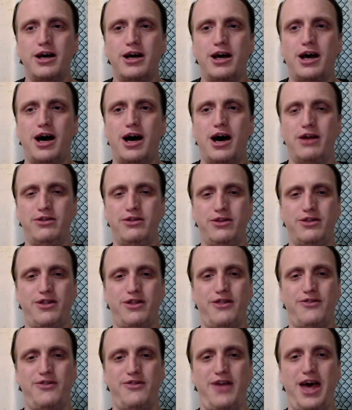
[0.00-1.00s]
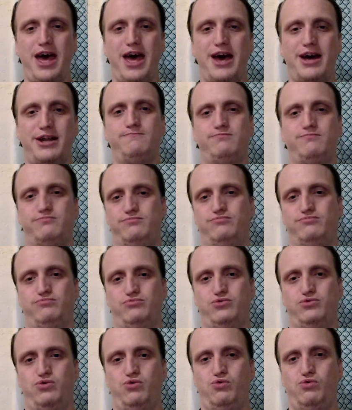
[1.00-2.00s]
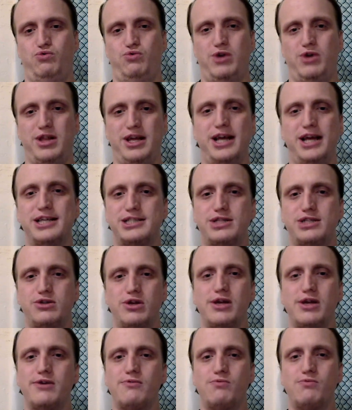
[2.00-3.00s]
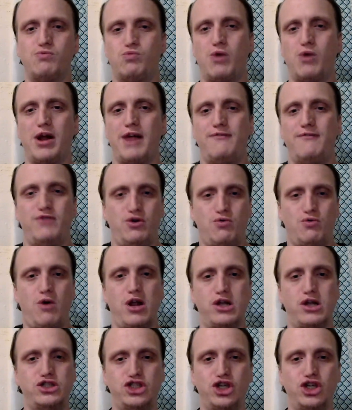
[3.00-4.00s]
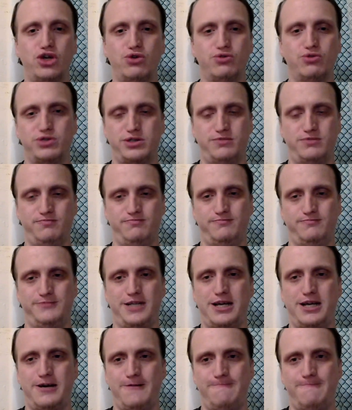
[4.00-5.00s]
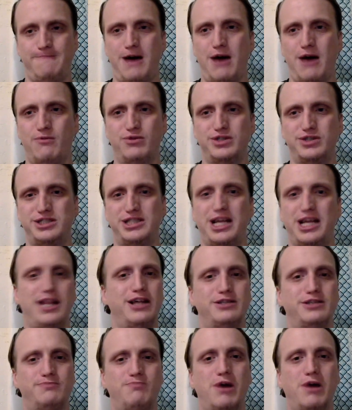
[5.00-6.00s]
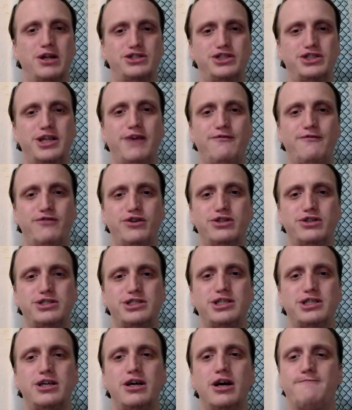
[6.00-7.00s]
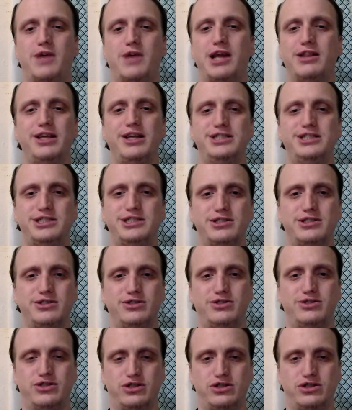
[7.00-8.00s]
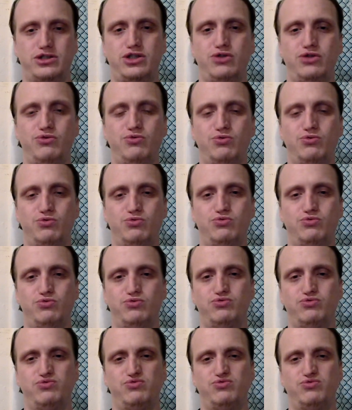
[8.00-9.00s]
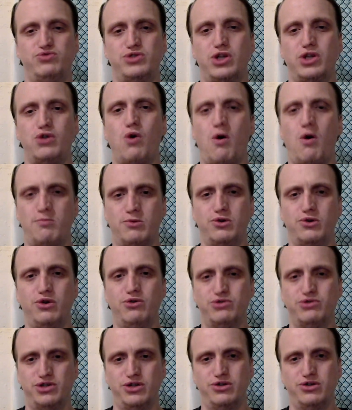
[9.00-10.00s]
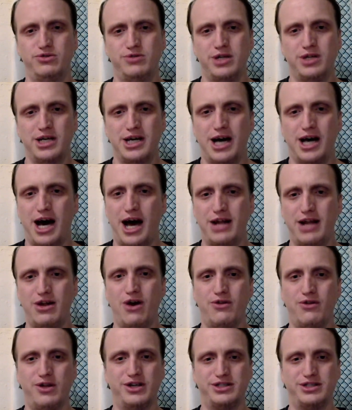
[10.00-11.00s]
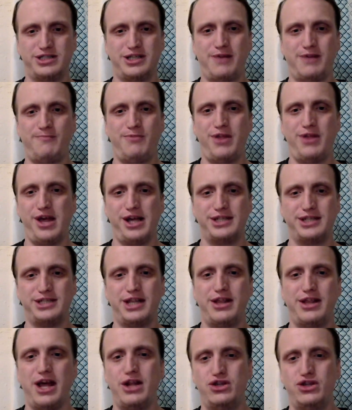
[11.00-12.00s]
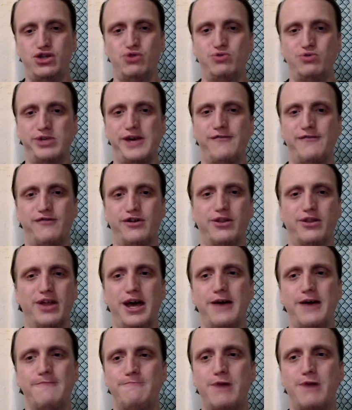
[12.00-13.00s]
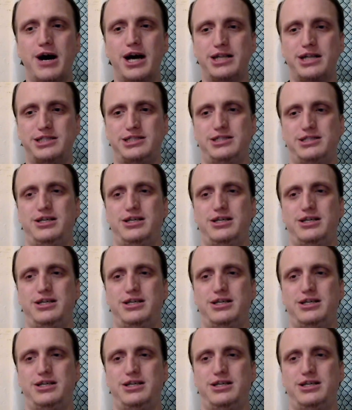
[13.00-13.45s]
Other than that, really it's whatever you want to choose. I wouldn't say there's much difference, at least to the normal user. I know there's some things that they do differently, but